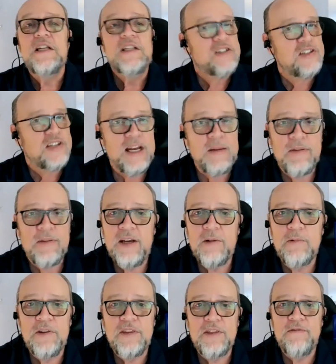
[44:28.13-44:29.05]
Same
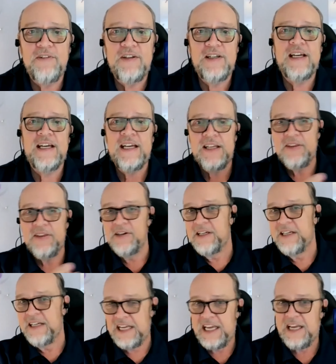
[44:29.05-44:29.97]
thing with the VA. They're
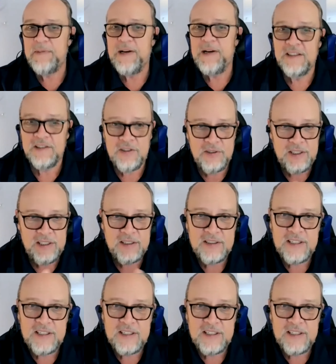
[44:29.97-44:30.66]
going to email it to you.